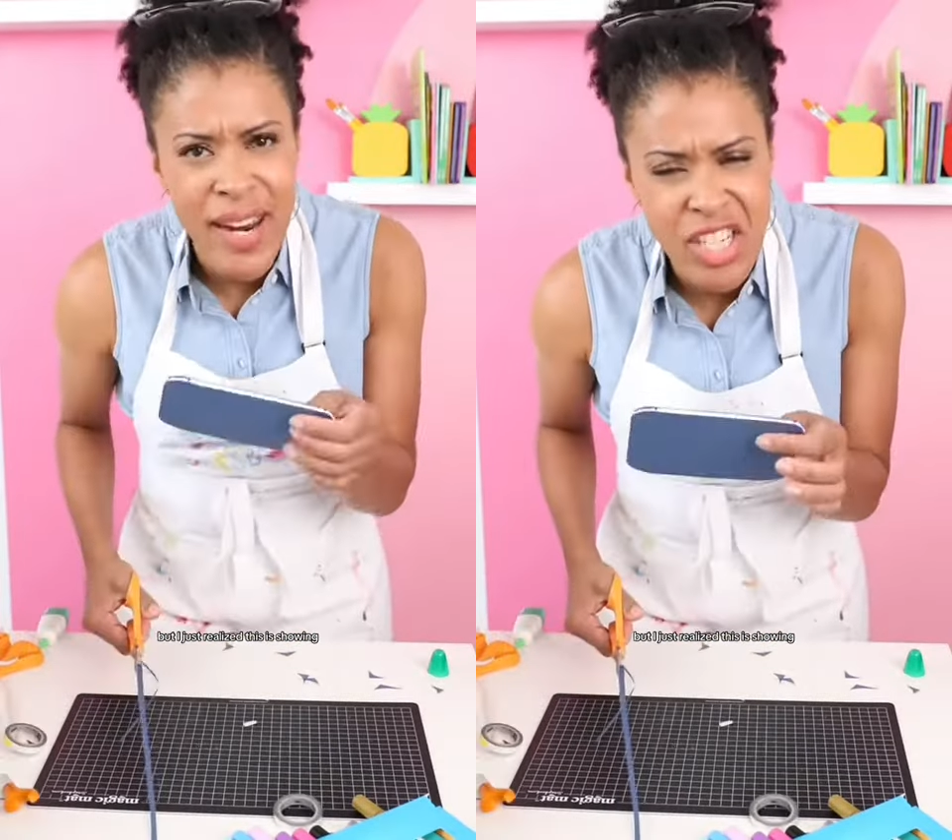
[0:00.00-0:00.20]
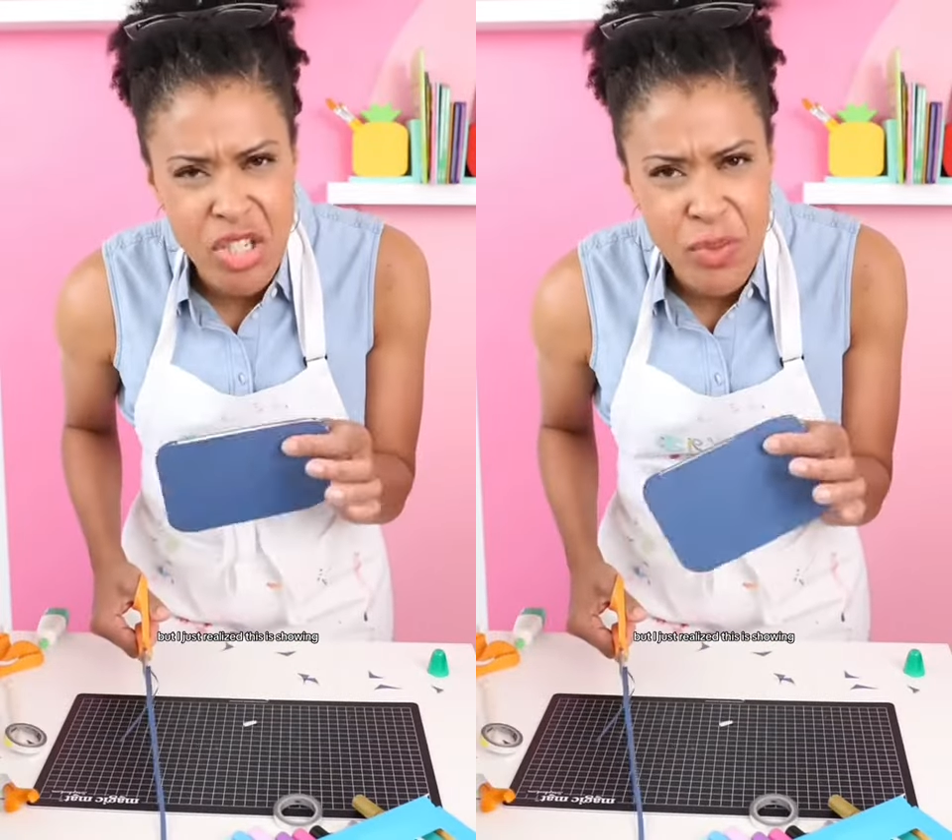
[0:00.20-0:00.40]

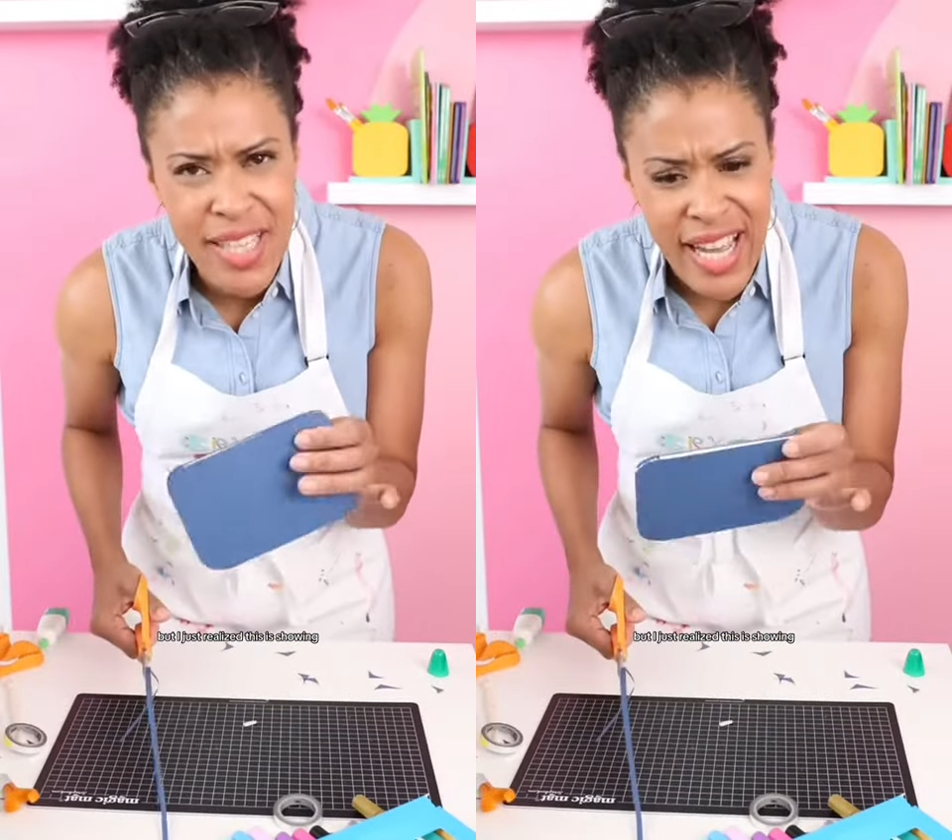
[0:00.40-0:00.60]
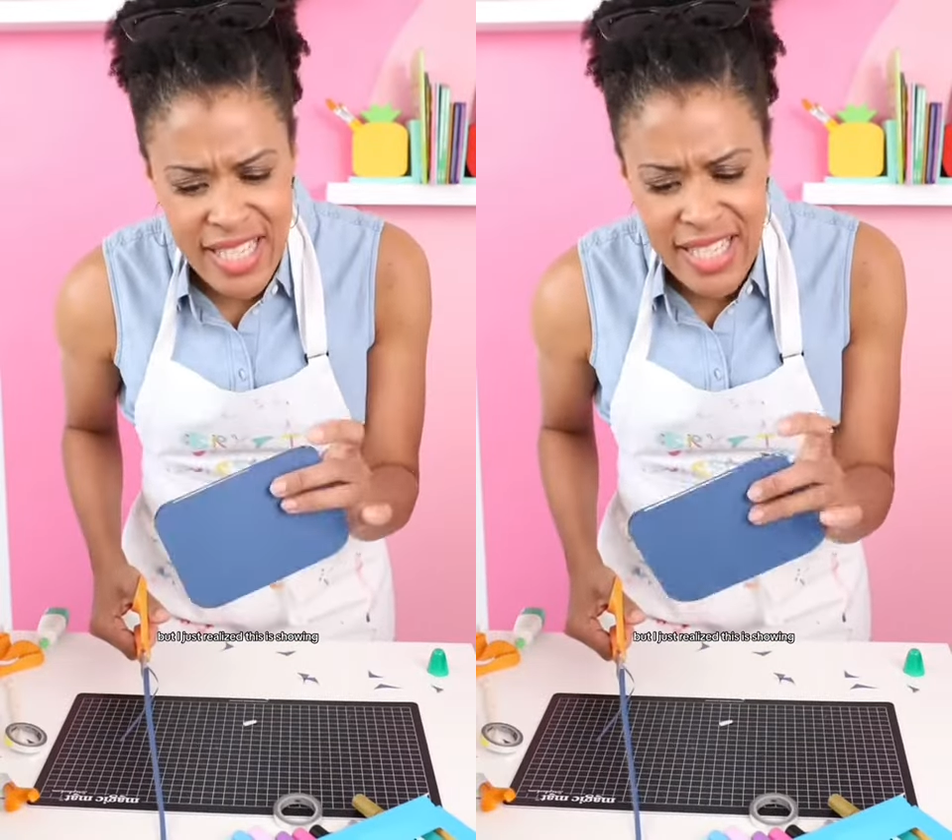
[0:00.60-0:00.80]
But I just
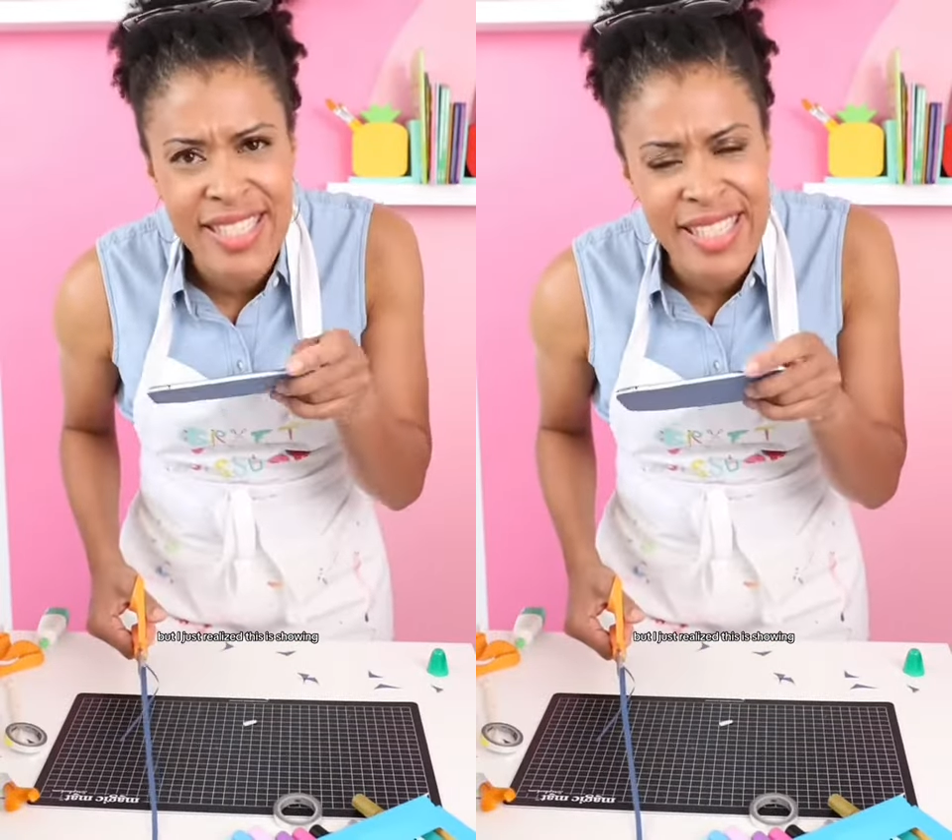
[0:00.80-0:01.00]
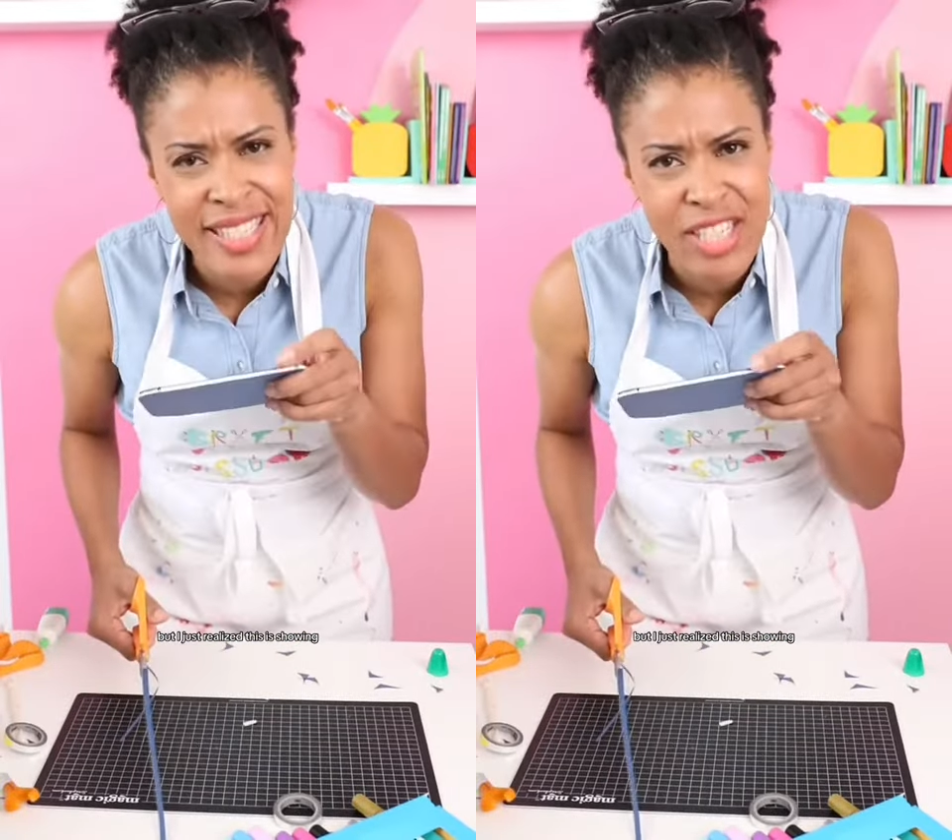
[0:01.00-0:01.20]

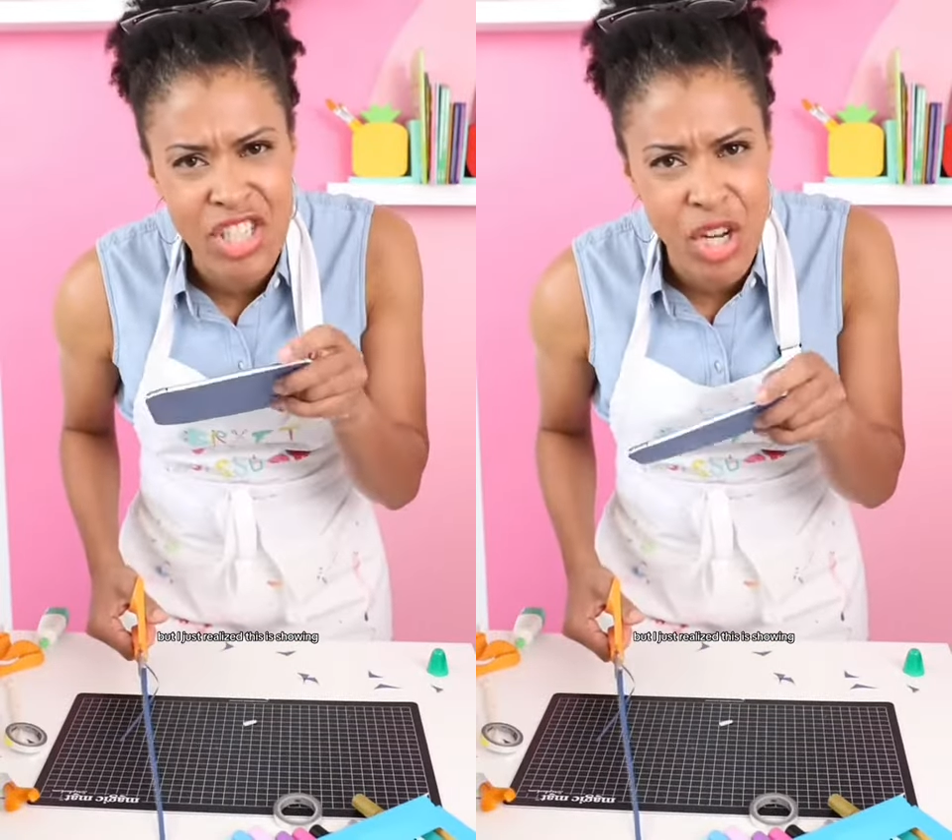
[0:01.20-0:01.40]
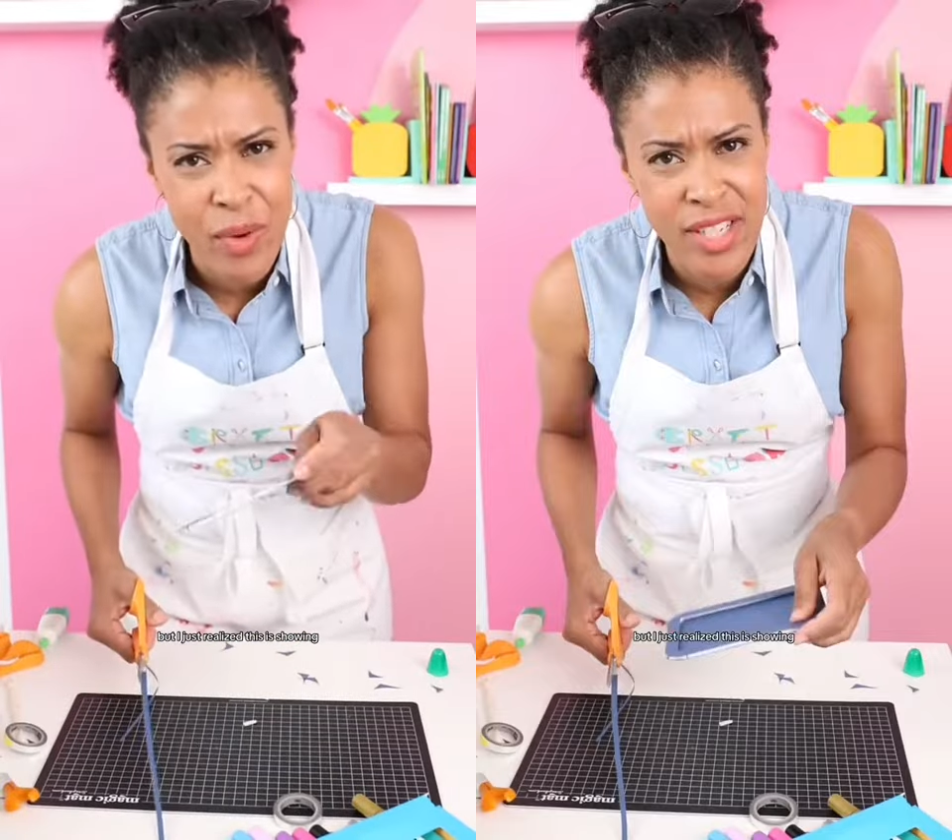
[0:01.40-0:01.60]
realized this is
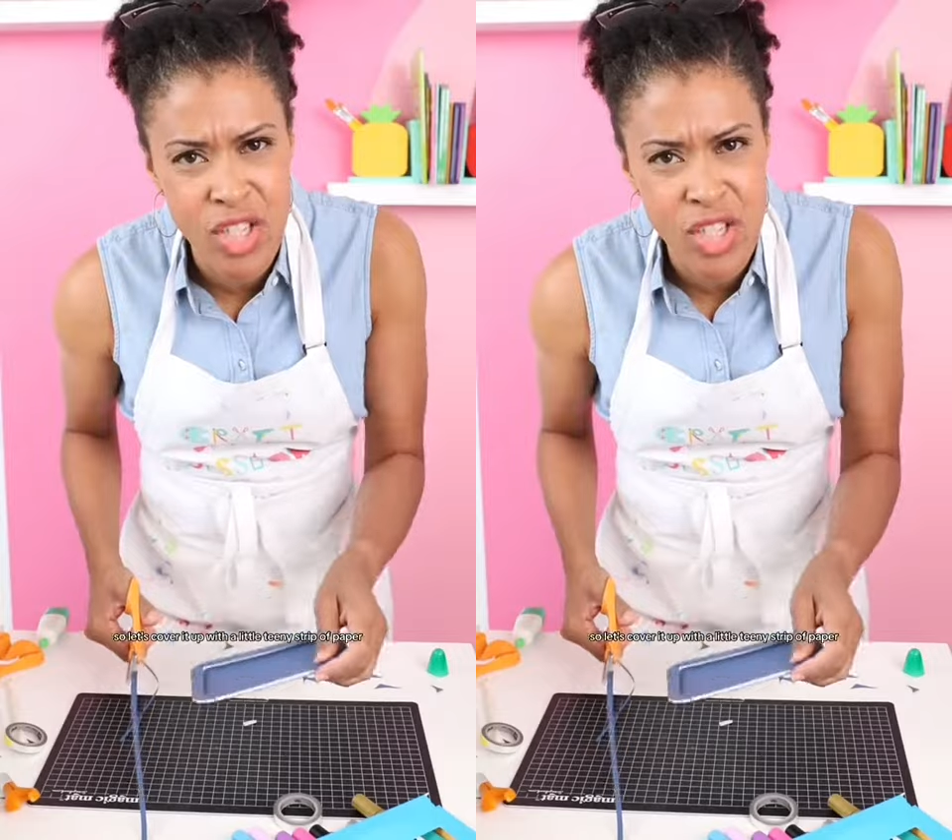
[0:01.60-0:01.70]
showing.